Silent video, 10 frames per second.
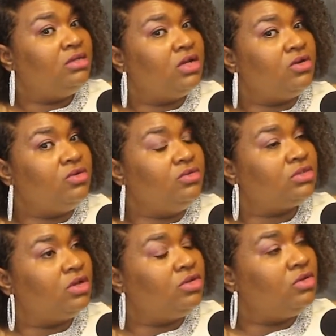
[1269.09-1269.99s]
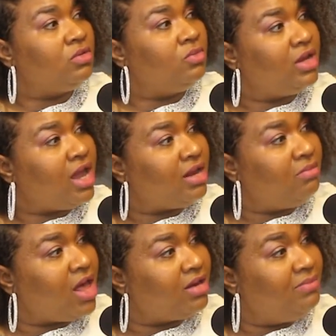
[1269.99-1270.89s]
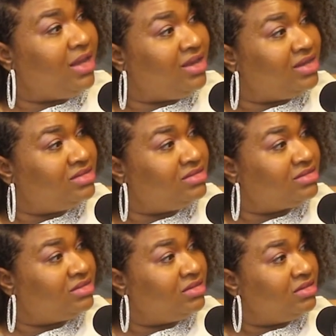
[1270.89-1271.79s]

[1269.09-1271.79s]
dude, so you done went out and bought a Benz?